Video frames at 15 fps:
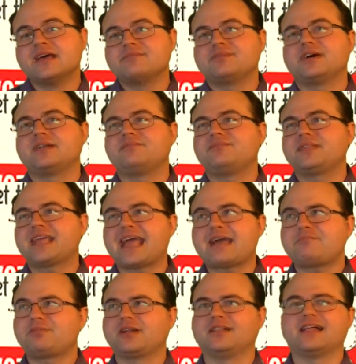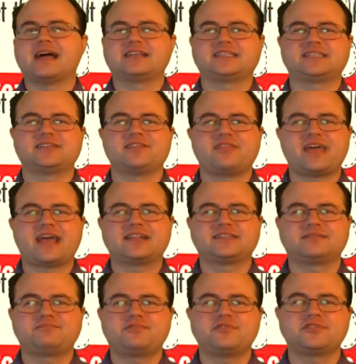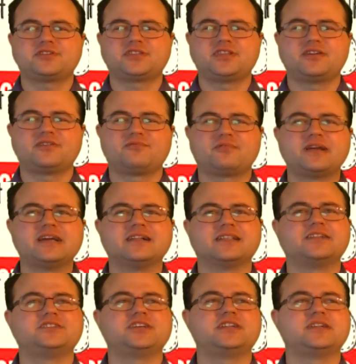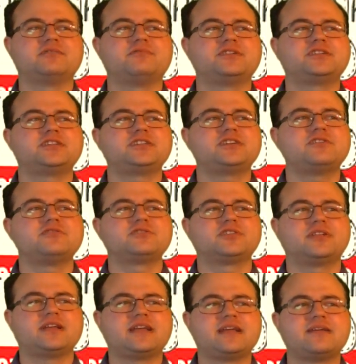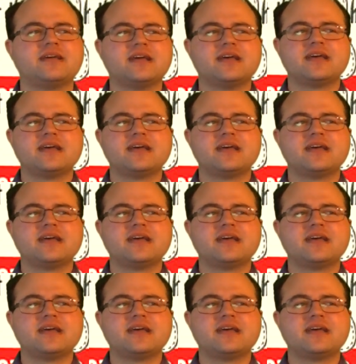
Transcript: but capitalizes on that to push their real agenda, which is usually